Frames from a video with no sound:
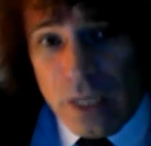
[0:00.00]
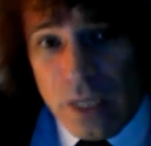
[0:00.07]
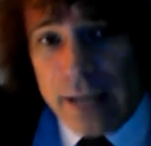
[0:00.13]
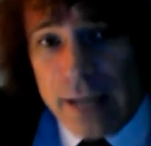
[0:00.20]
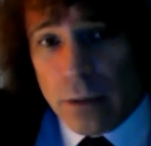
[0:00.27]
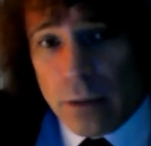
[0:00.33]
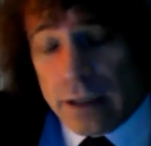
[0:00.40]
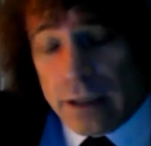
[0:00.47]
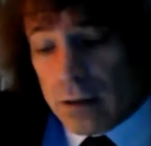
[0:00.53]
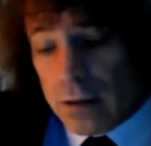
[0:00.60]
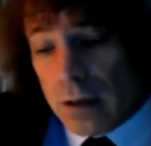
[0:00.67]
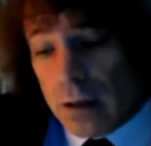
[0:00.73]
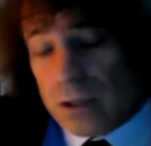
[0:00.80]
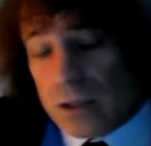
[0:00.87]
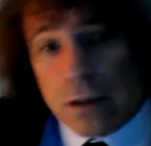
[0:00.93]
anyway,
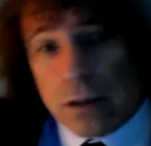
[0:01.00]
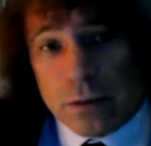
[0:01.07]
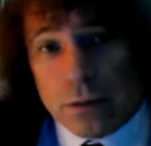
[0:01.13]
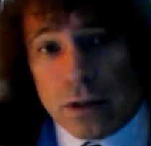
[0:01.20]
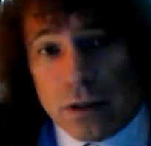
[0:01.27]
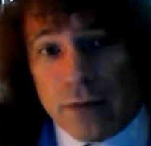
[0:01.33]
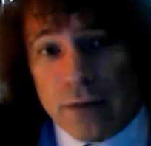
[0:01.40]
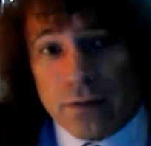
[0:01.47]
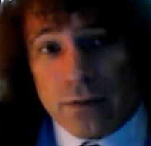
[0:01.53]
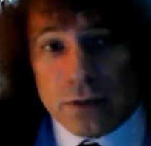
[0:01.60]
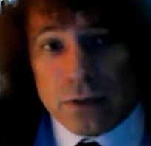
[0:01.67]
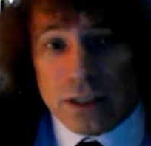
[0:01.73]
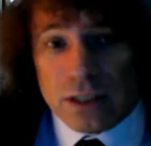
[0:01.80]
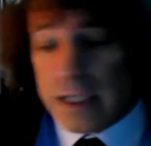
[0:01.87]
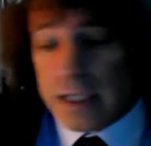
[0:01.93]
I certainly would love
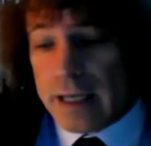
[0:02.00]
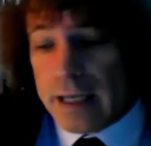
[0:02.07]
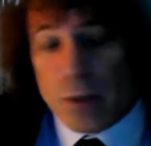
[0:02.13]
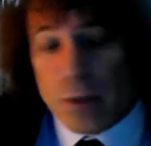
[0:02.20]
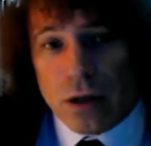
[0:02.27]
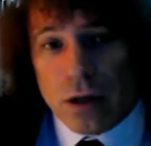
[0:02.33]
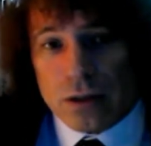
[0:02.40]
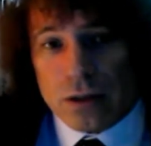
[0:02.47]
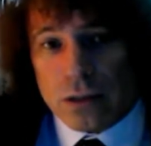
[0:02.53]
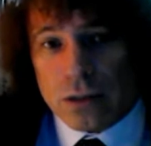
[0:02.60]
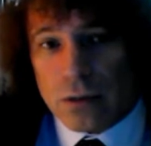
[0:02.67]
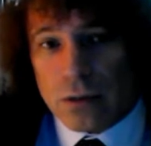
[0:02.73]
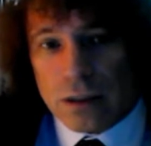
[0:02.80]
to see him at Arsenal.